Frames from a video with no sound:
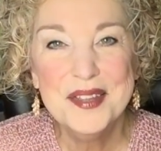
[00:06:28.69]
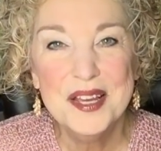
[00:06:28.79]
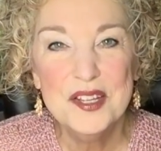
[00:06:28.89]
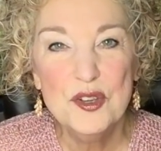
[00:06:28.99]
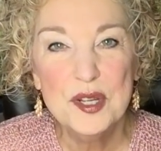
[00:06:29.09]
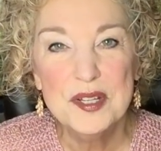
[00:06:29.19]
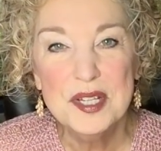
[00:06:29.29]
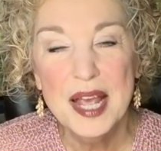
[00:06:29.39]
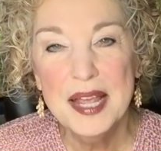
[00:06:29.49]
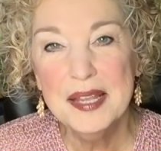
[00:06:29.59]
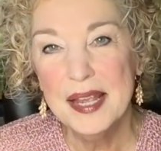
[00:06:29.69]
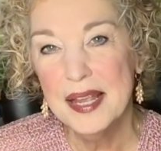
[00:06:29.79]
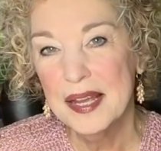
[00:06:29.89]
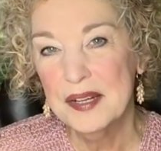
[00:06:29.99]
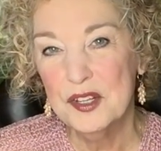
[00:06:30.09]
that you can take
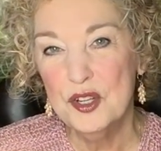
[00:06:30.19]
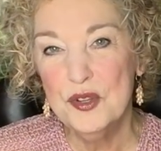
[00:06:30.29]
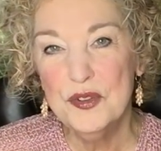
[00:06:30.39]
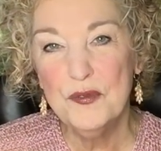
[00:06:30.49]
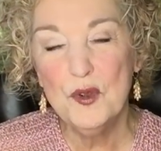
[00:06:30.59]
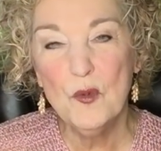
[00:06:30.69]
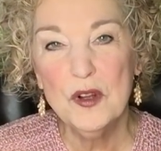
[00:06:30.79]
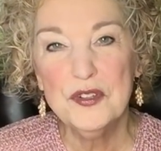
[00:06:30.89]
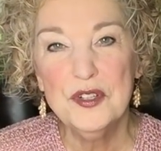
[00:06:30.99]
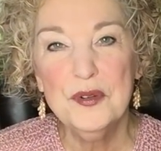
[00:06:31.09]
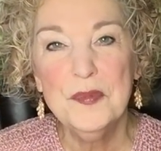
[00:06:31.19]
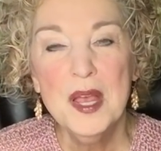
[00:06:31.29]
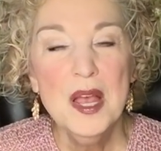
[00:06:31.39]
and use if you want to.